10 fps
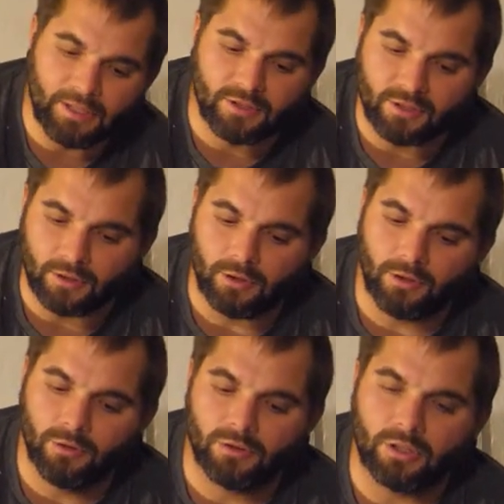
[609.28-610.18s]
is
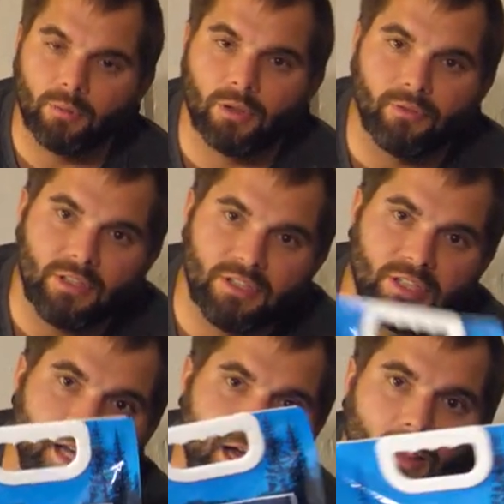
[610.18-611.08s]
using one of these
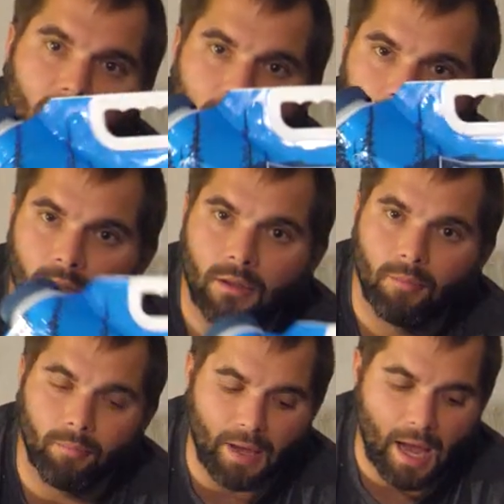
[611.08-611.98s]
gallon
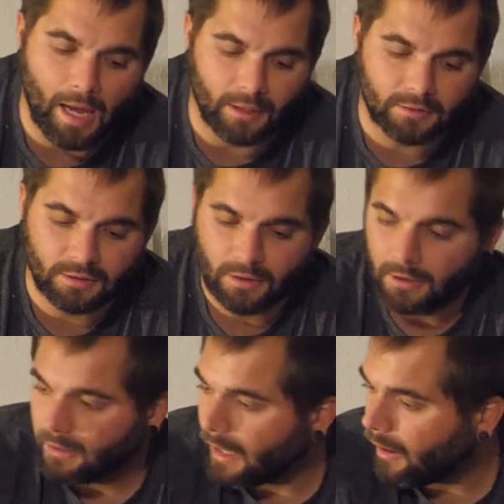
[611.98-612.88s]
bags.
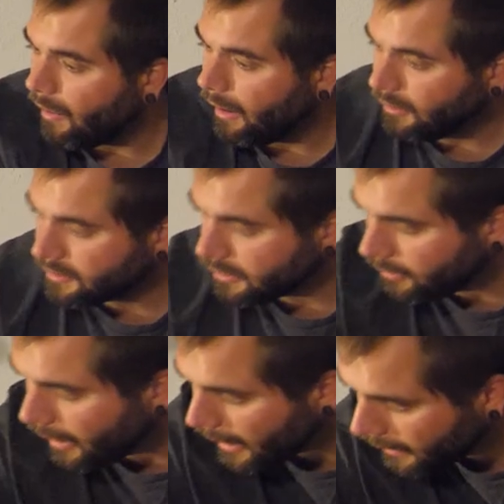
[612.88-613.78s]
Now I
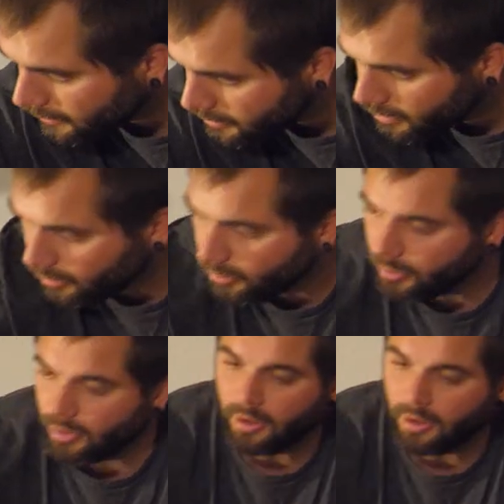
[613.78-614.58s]
also had two